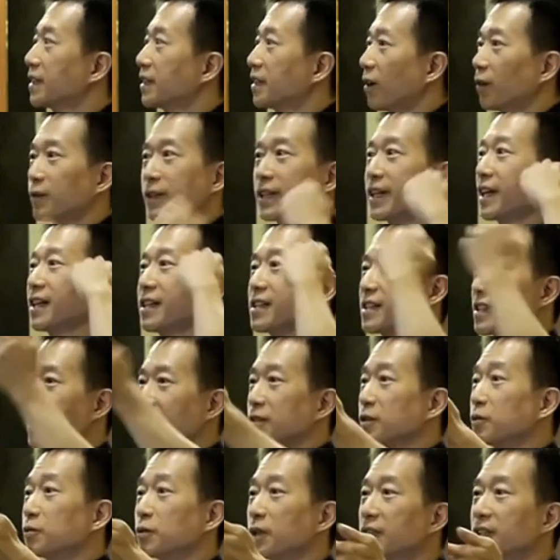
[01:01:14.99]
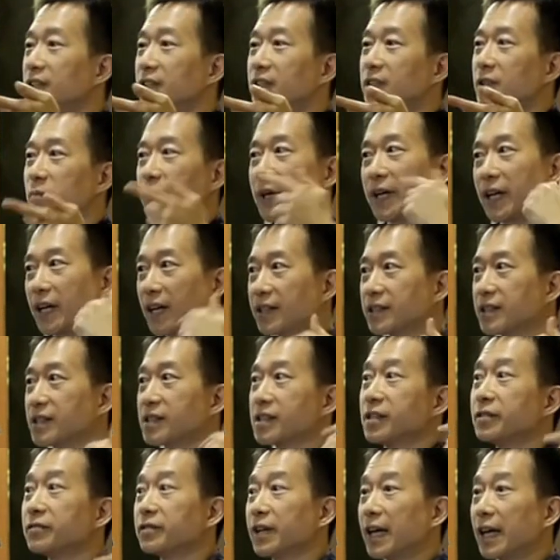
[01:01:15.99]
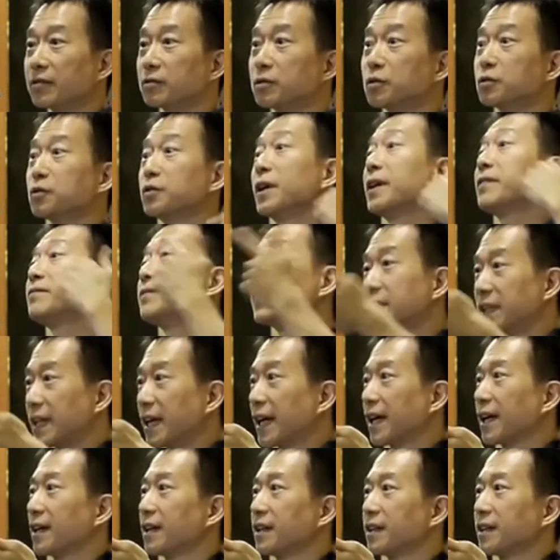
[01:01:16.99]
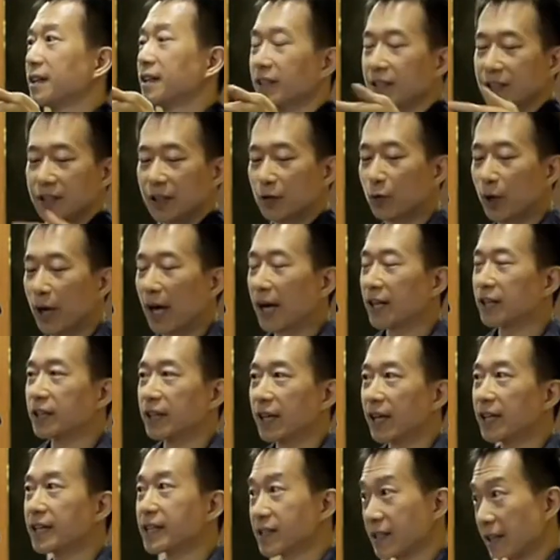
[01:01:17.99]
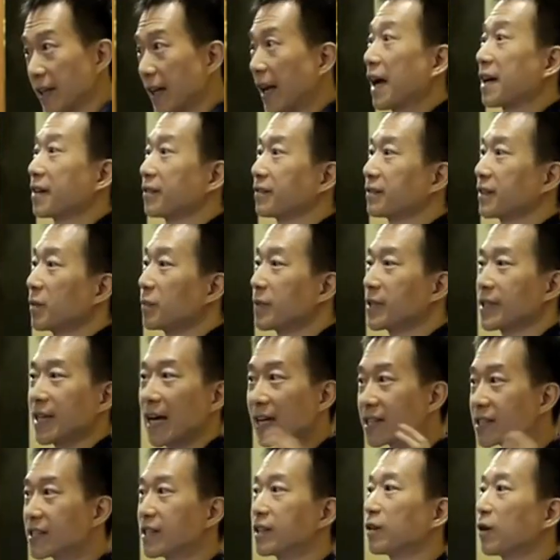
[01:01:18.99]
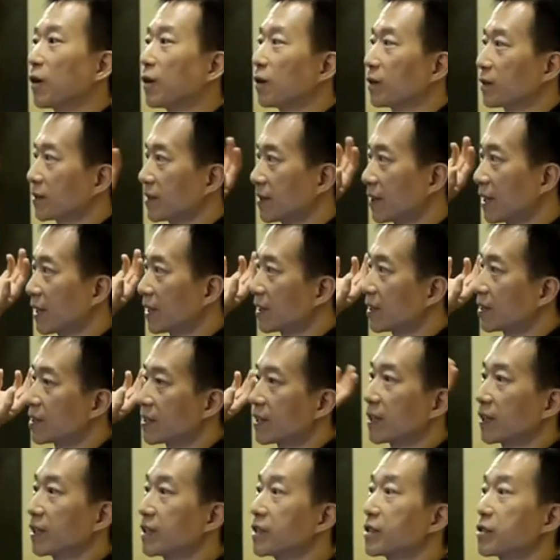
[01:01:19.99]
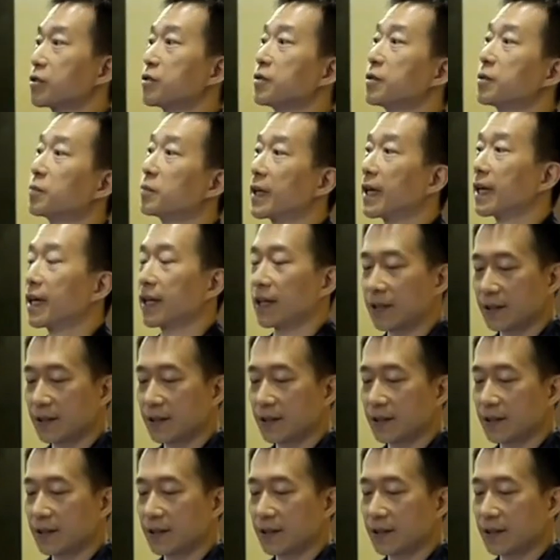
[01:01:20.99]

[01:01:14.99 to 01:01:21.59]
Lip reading: On the other side of the world, my client doesn't even have to travel there, and it's live. That means as he talks, the signal stream there.